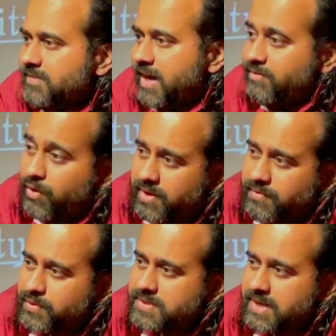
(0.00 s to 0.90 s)
And what
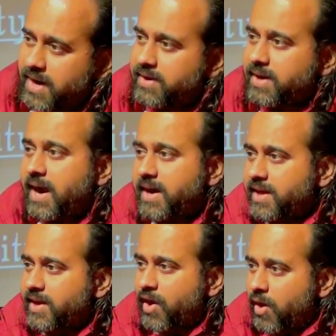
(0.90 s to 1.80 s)
if you start
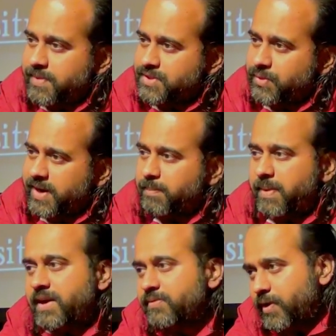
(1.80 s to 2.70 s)
regarding how much you get
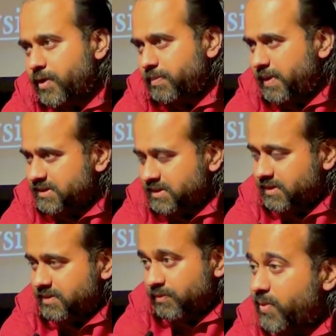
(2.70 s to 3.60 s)
paid for your
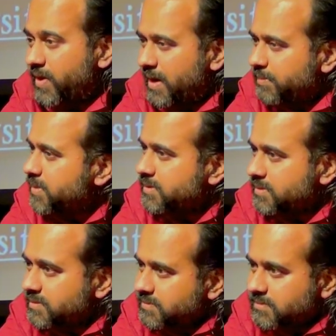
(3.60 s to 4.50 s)
passion? will happen?
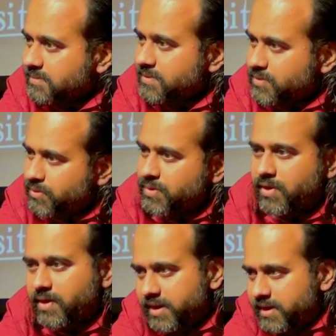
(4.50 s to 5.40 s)
Sooner
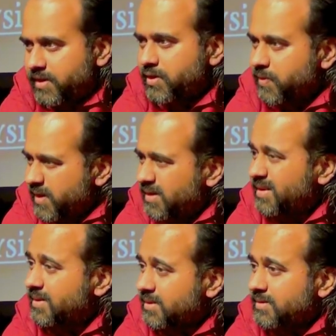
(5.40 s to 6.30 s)
or later, you will
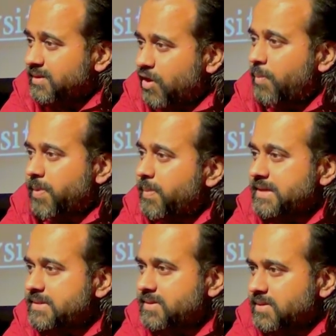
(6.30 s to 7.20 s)

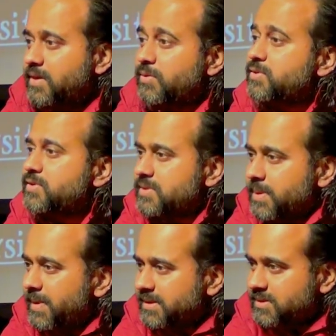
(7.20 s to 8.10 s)
compromise and lose
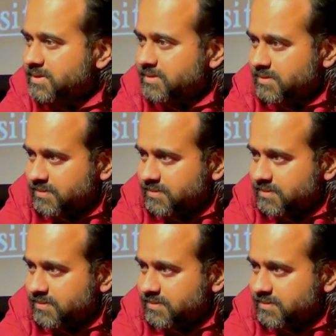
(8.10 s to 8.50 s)
the passion.